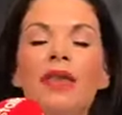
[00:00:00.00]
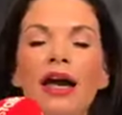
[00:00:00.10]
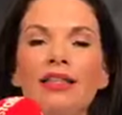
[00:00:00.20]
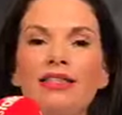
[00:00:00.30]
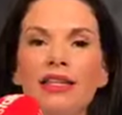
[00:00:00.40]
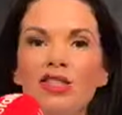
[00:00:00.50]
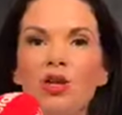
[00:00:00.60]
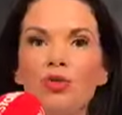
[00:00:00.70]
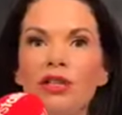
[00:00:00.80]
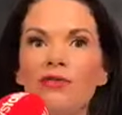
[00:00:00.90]
and stay in the
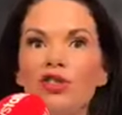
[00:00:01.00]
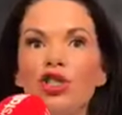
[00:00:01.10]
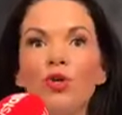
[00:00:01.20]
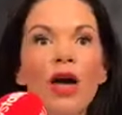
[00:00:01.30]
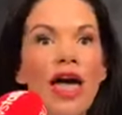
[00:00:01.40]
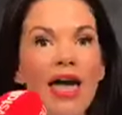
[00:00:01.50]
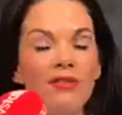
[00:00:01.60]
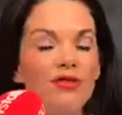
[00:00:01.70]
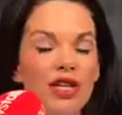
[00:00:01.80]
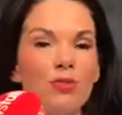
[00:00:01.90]
shade between 11 and 2
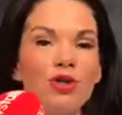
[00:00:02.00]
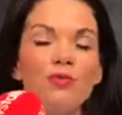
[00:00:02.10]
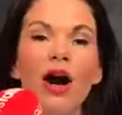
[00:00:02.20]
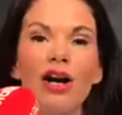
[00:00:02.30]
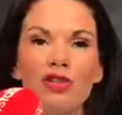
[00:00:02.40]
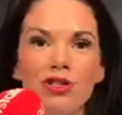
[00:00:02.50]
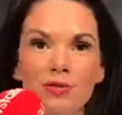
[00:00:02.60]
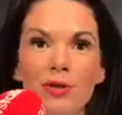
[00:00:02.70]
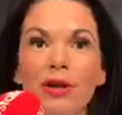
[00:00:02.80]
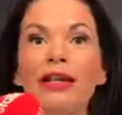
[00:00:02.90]
every day between March and September.